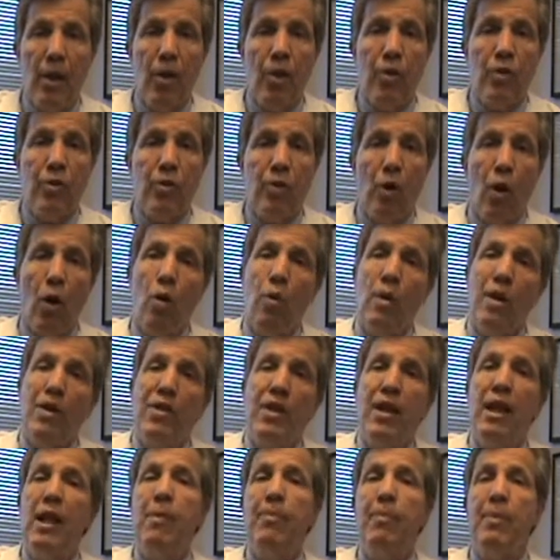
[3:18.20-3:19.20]
So always
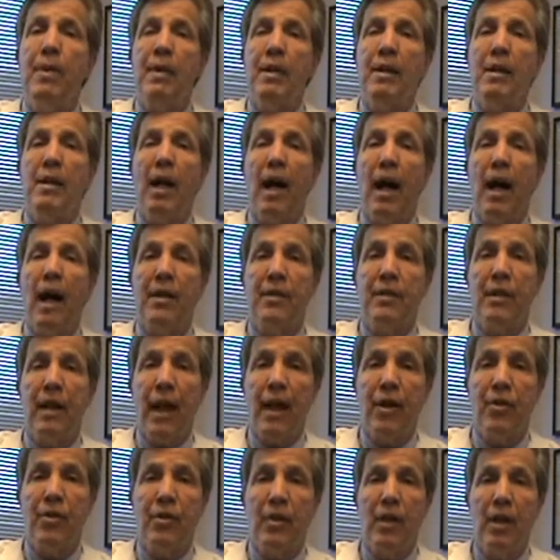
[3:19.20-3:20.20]
keep in
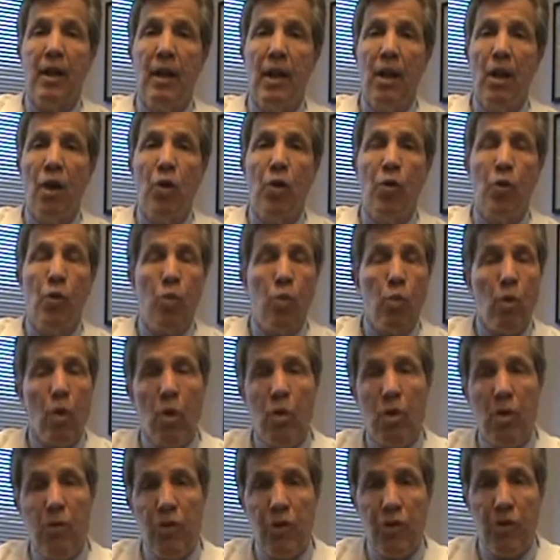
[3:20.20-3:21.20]
context the
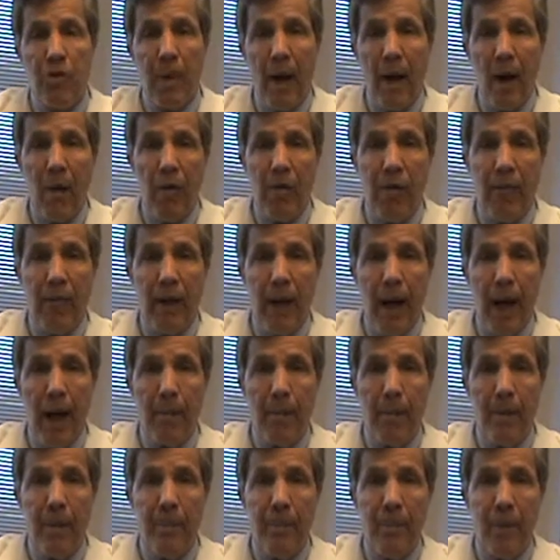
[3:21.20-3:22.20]
role of the spiral
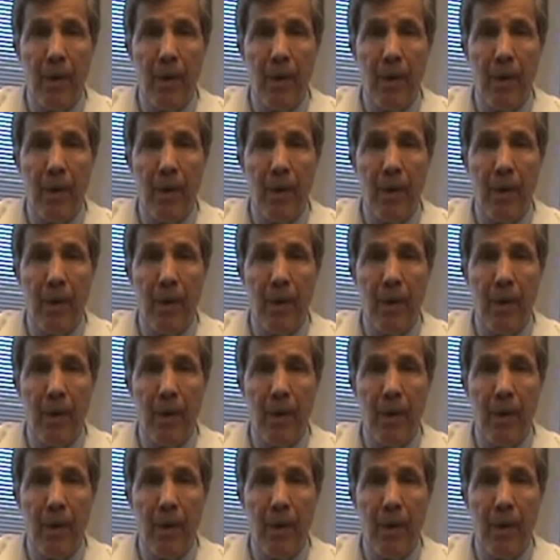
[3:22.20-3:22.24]
flap.